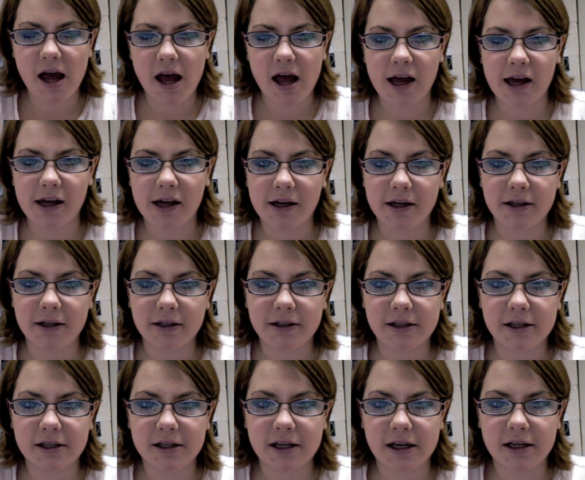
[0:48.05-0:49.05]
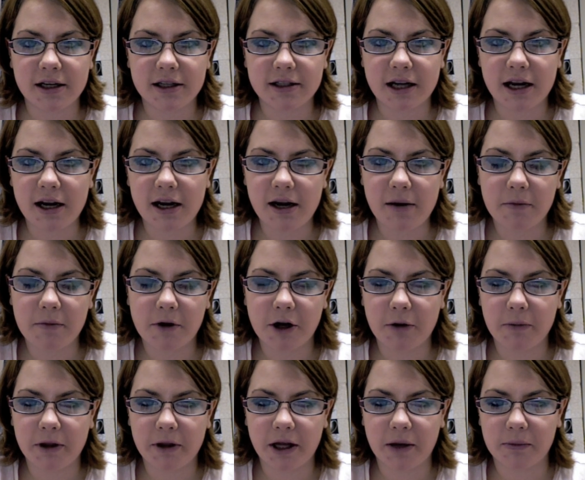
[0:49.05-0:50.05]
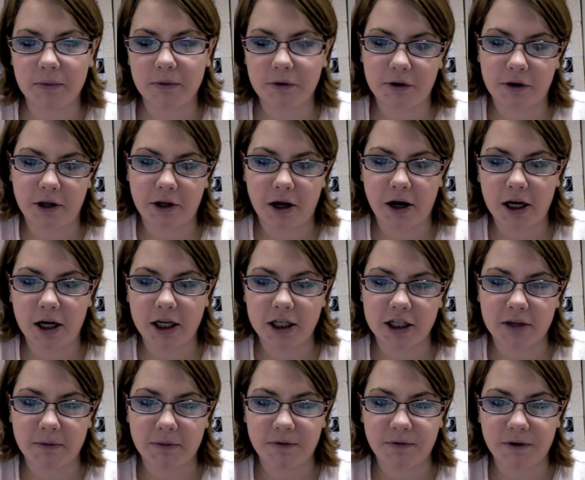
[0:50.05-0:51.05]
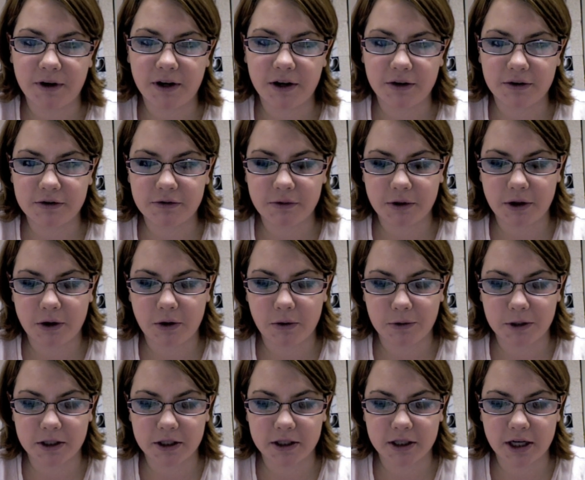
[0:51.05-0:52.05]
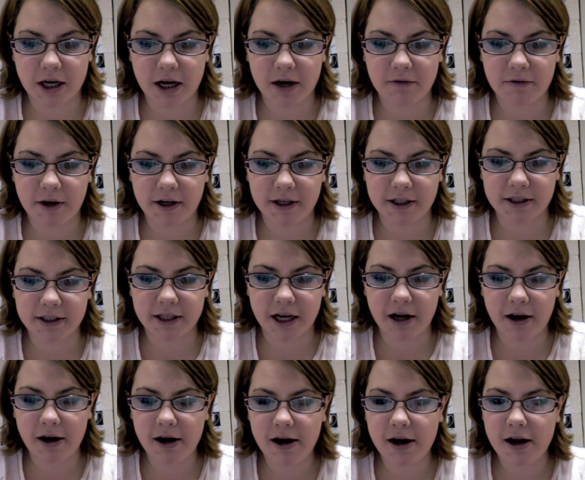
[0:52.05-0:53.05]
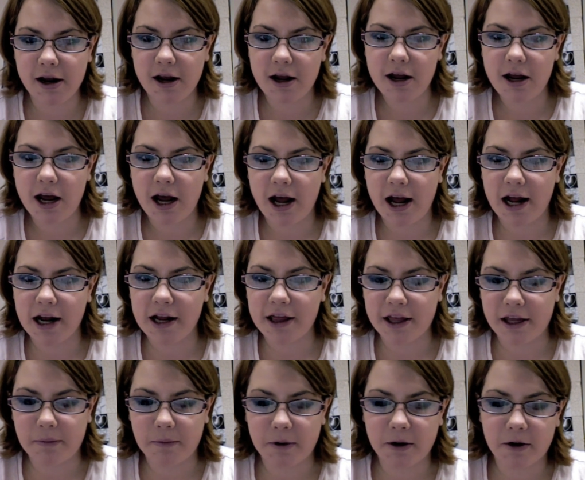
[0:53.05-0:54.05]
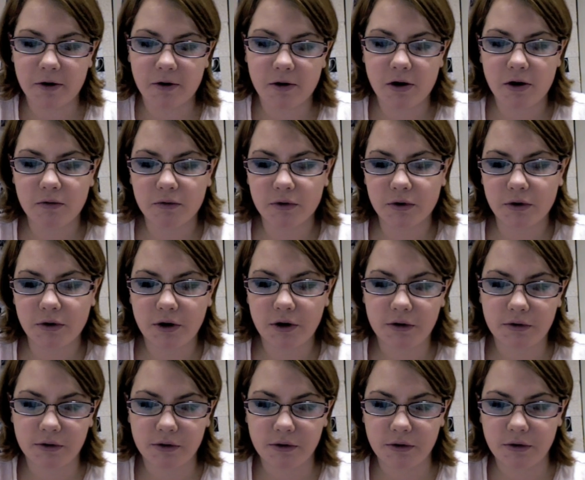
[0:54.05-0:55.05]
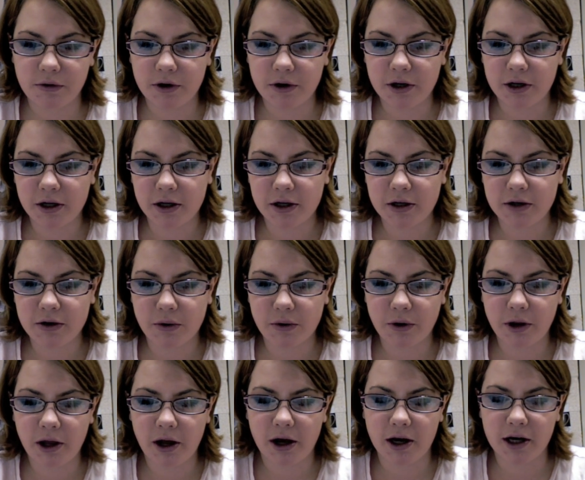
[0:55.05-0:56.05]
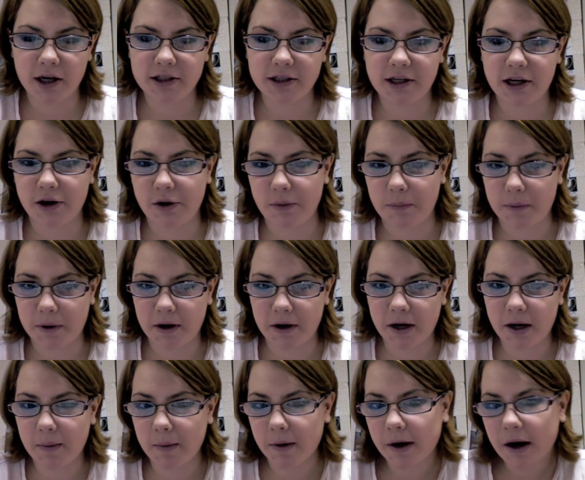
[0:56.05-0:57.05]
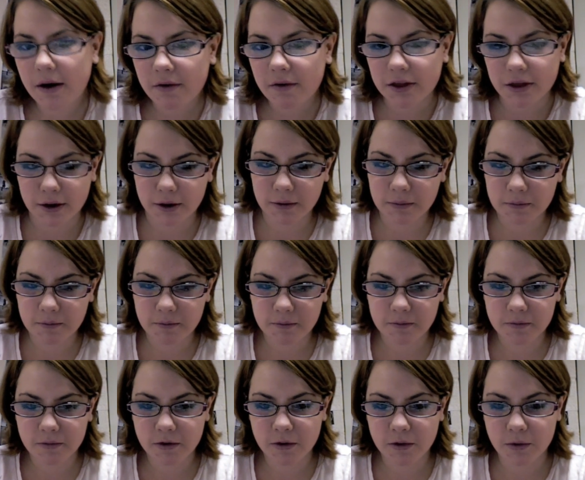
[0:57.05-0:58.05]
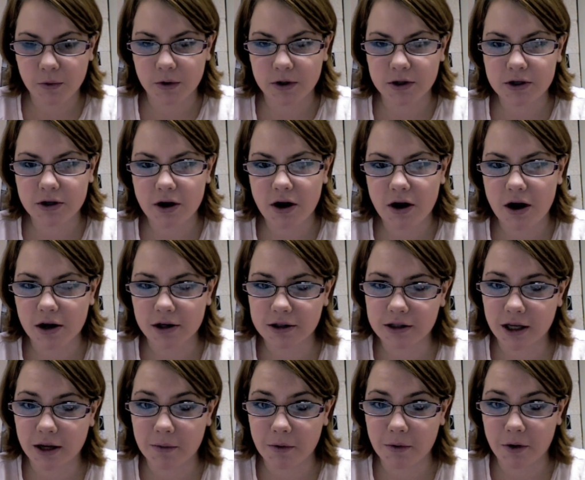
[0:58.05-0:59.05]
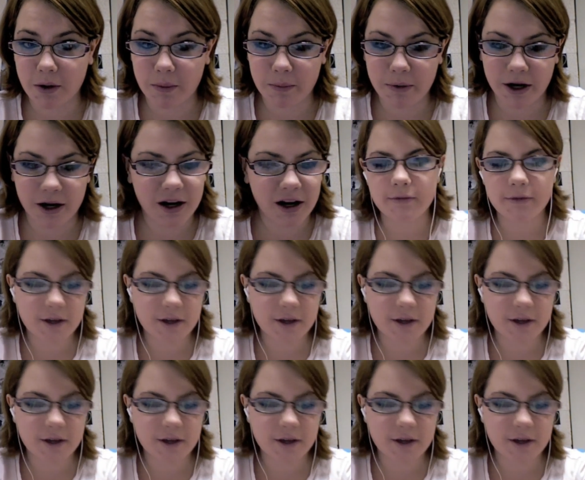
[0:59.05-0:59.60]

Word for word: And since I decided I'm going to be, like, brutally honest in my videos with a whole bunch of stuff, I decided I'd theme it rude, crude, totally honest and open about everything, which, honestly, I'm going to be.